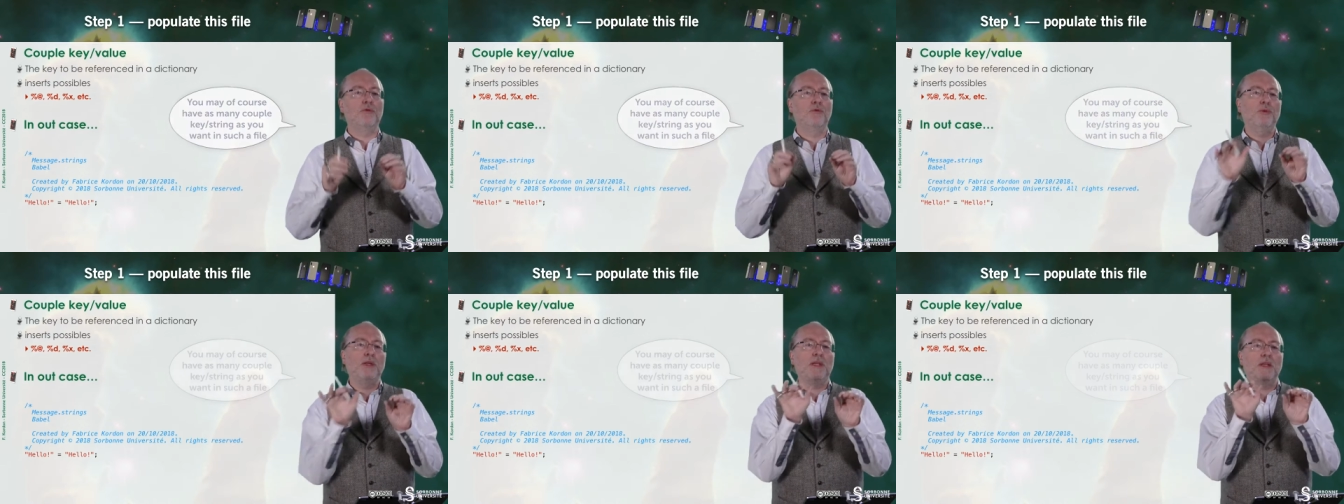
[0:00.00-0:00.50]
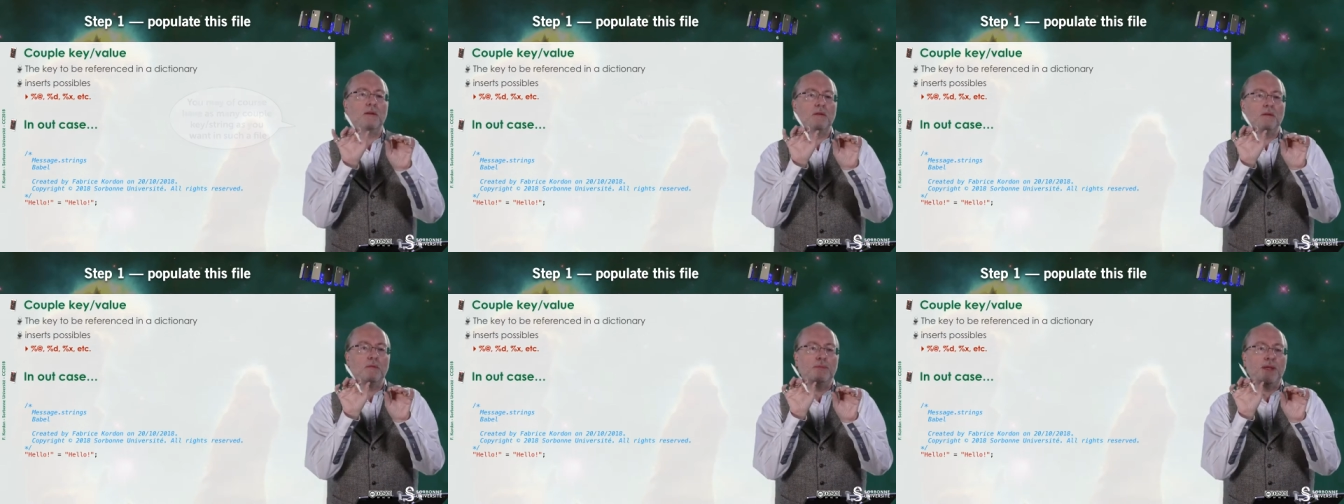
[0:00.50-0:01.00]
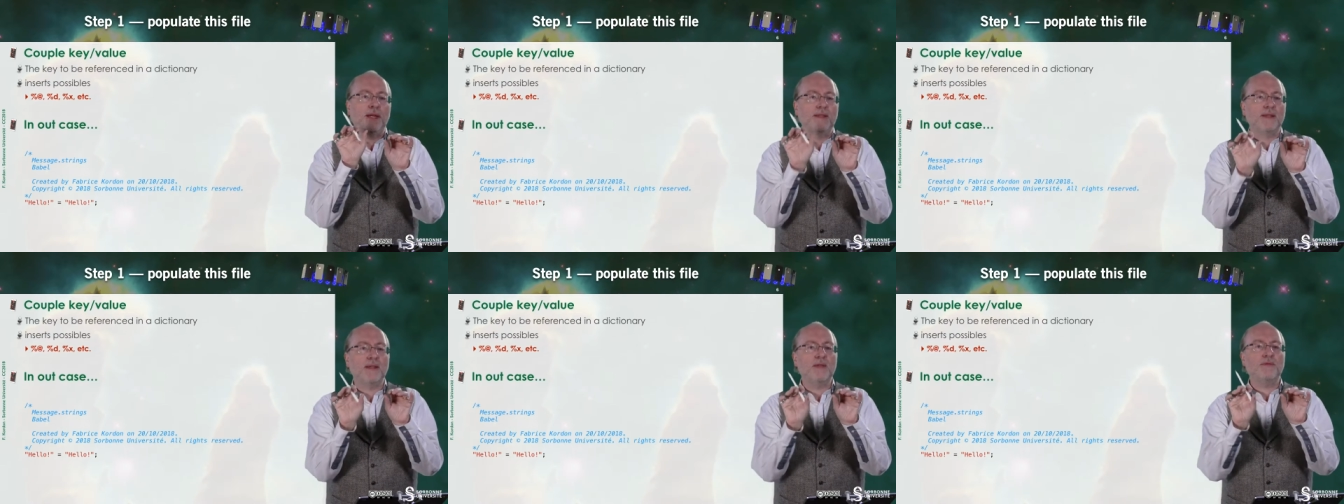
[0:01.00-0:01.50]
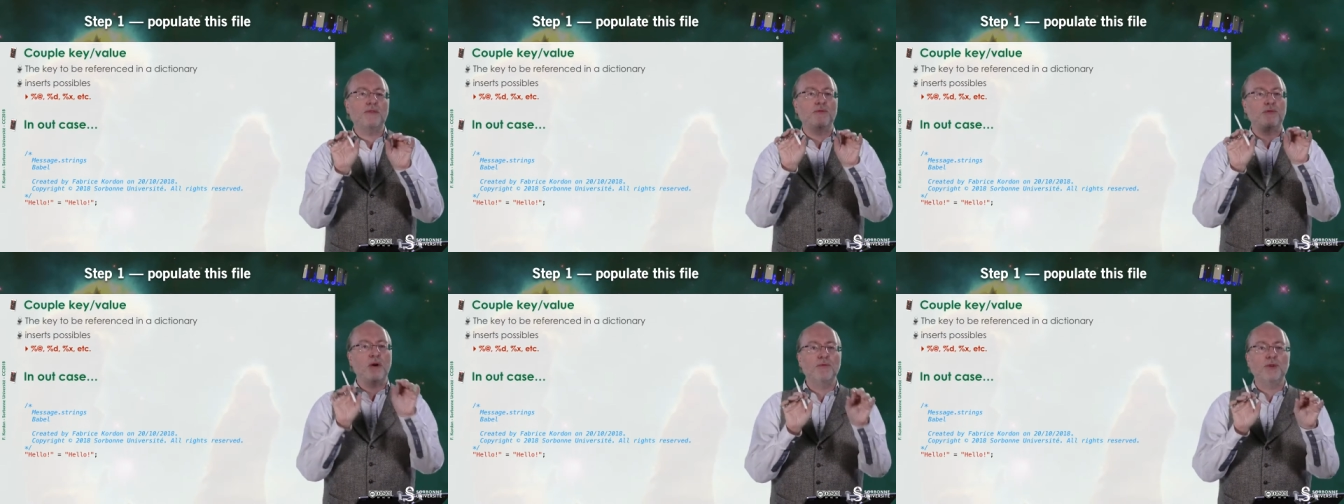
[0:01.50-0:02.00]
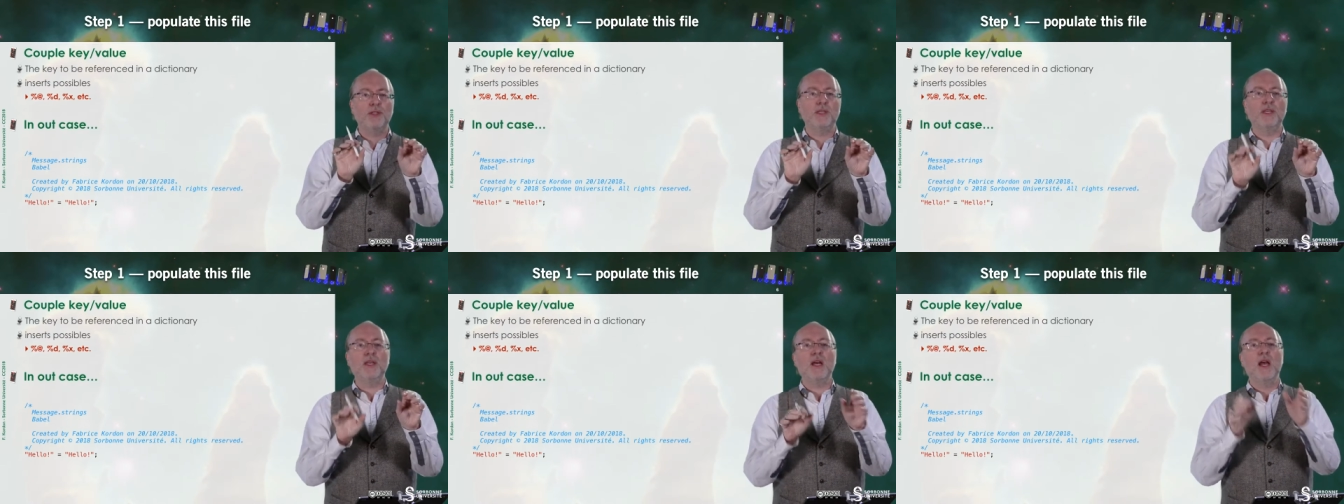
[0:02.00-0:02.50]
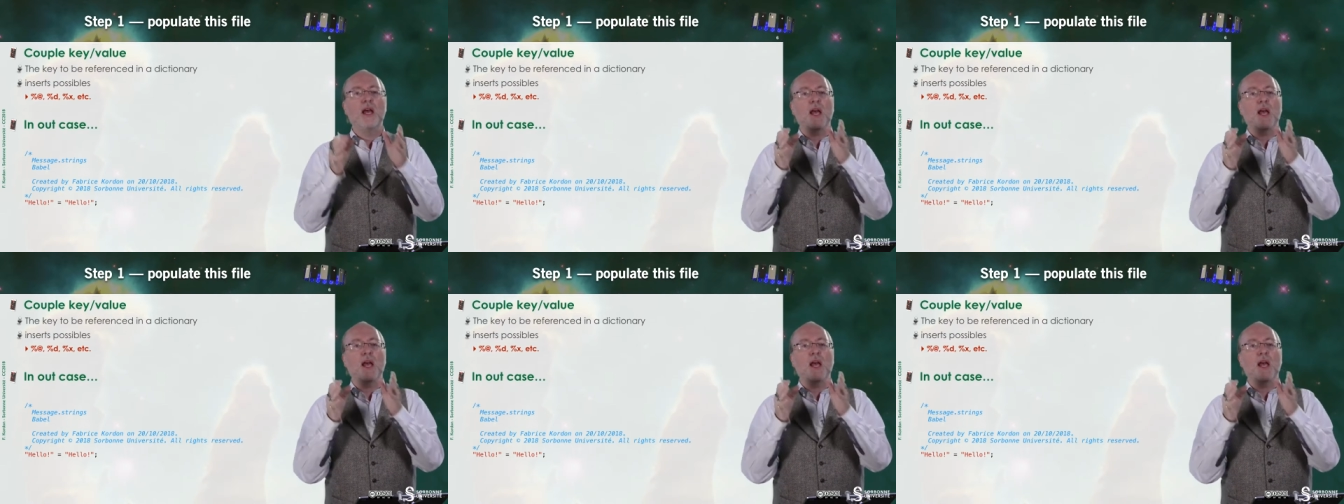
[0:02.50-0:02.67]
will be retrieved from the key,